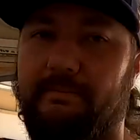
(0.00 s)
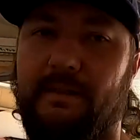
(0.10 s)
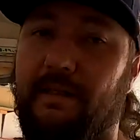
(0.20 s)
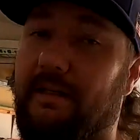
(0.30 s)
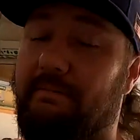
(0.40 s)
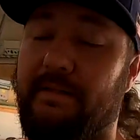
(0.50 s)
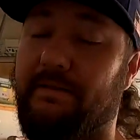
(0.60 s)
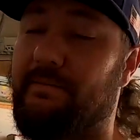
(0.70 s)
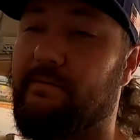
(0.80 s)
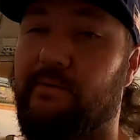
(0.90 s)
Like I
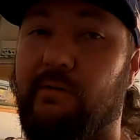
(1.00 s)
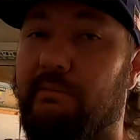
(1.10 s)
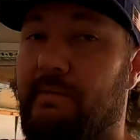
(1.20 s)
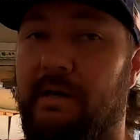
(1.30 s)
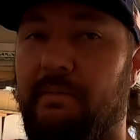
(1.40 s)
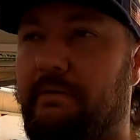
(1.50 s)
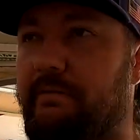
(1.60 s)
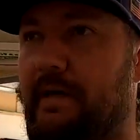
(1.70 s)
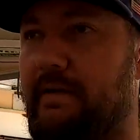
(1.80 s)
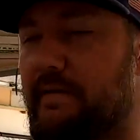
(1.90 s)
mentioned before, I'm not a big
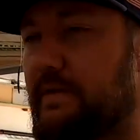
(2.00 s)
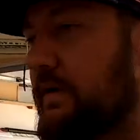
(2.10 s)
fan of this